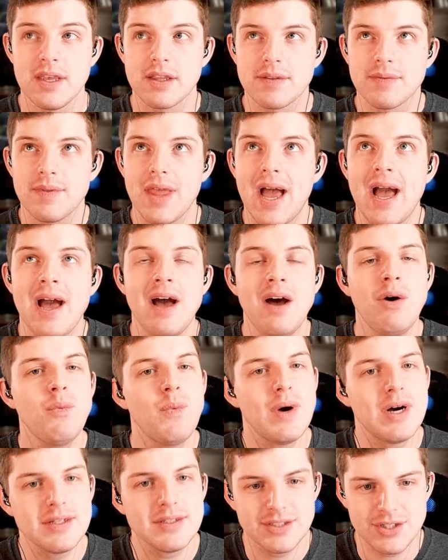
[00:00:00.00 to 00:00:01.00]
how
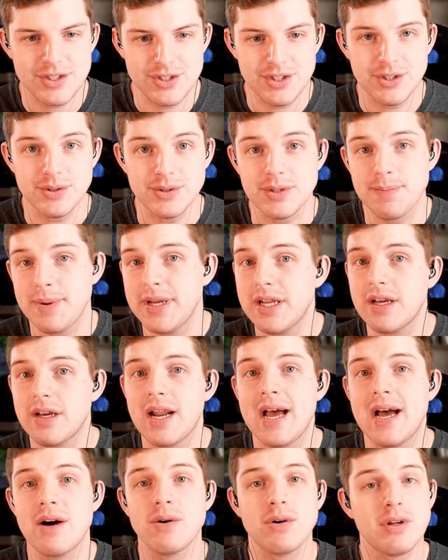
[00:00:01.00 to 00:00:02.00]
well did you do, depending on
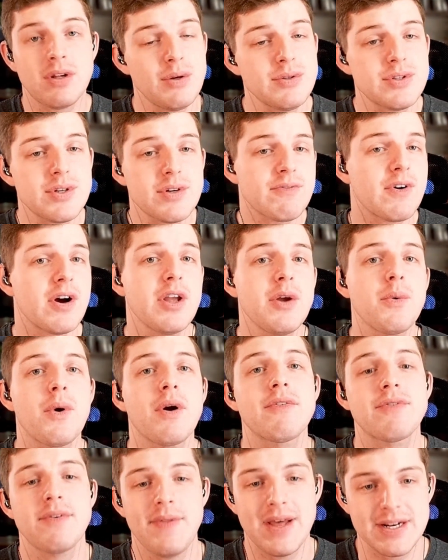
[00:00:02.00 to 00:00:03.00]
how close or far you
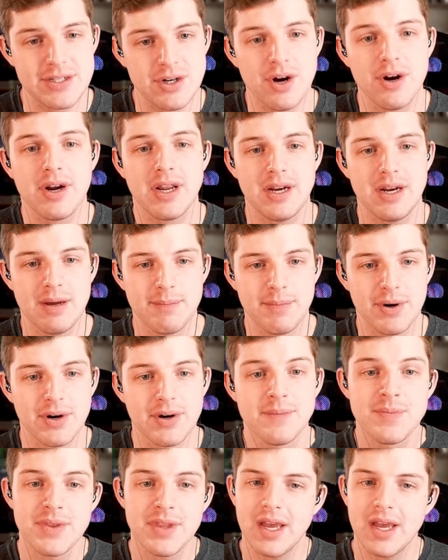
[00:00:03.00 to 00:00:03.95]
are from that target number.